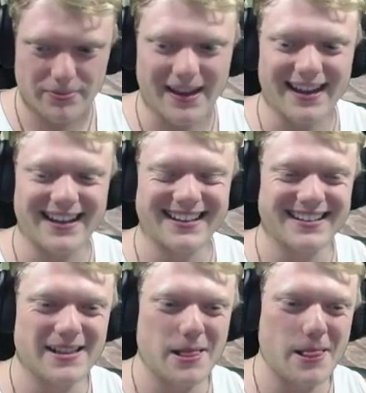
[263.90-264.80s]
Oh, it's
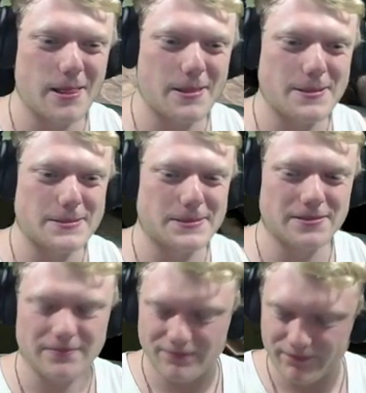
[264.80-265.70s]
trending. Aw,
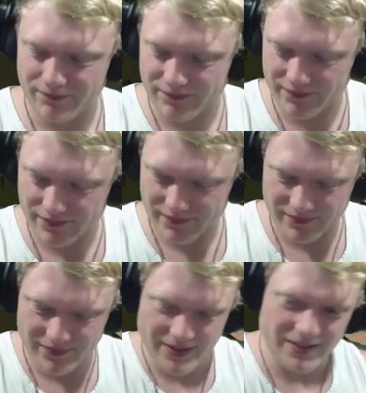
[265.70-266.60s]
rip.
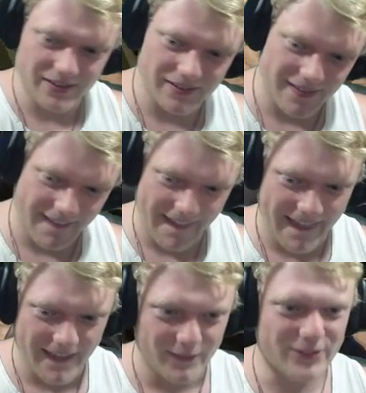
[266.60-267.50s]
Good game, guys.
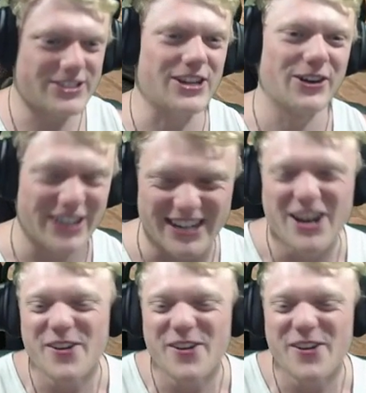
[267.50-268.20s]
We're so good.